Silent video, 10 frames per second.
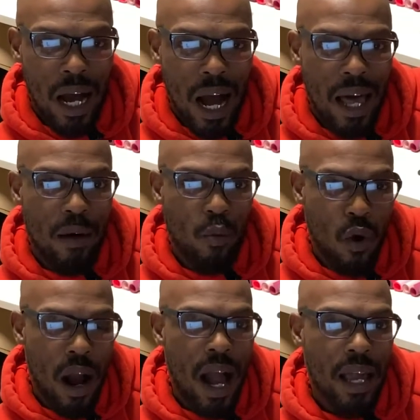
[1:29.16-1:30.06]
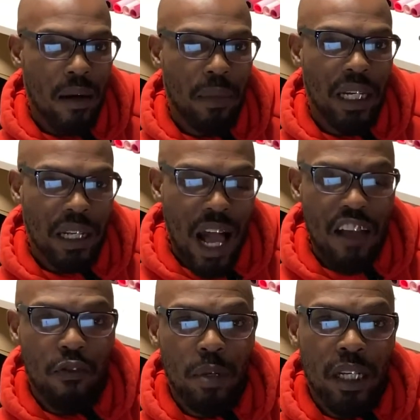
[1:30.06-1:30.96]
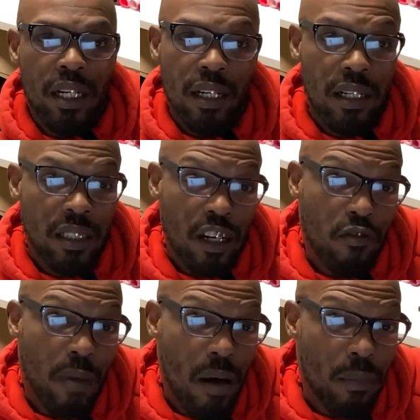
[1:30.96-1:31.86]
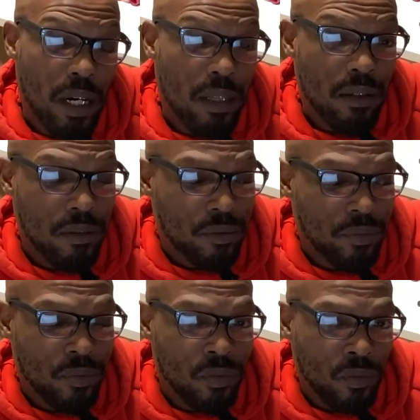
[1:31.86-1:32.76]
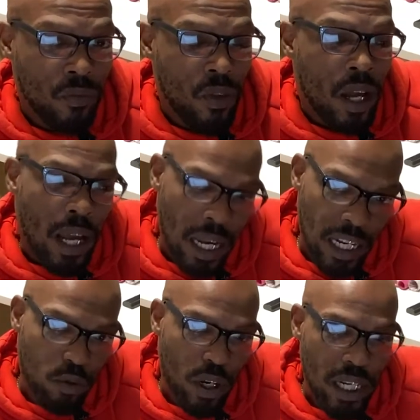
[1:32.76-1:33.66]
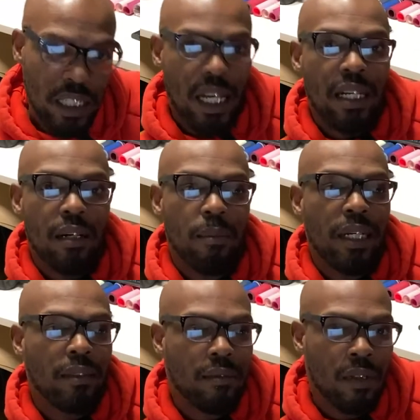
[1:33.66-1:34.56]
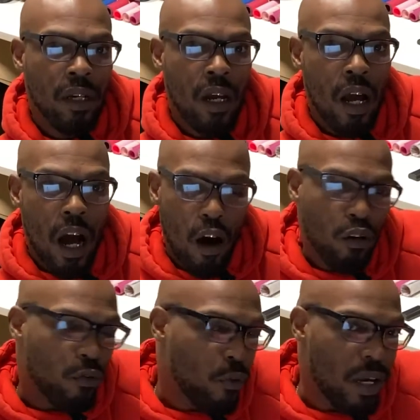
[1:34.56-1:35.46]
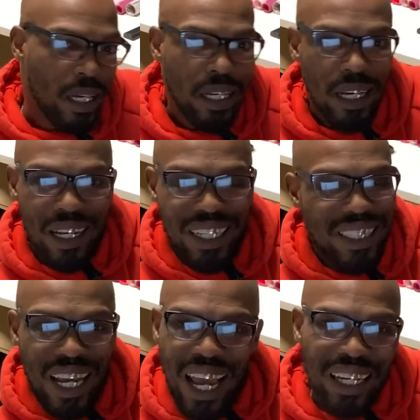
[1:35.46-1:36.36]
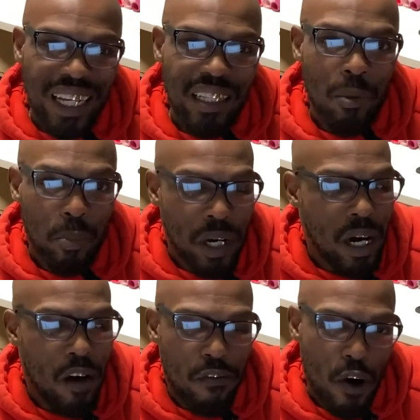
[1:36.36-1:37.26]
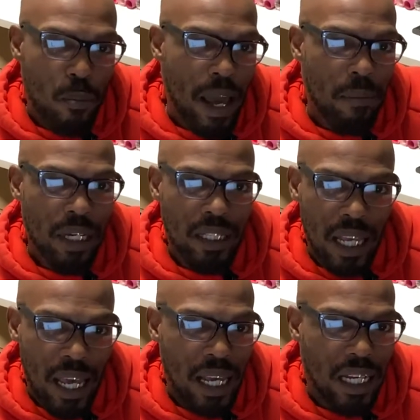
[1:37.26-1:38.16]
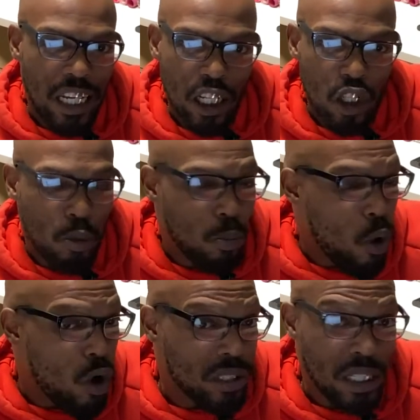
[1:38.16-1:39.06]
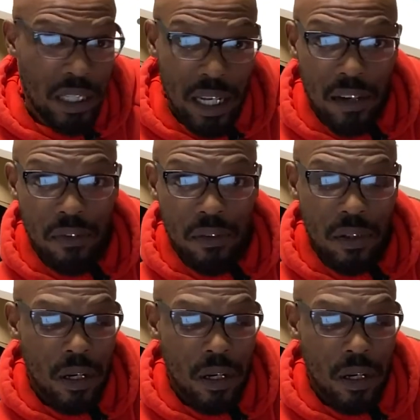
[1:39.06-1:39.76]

I am where I am in life because of my mother. And that's where EJ come in. On the front end, EJ ain't nothing but a fur baby that gets spoiled to death.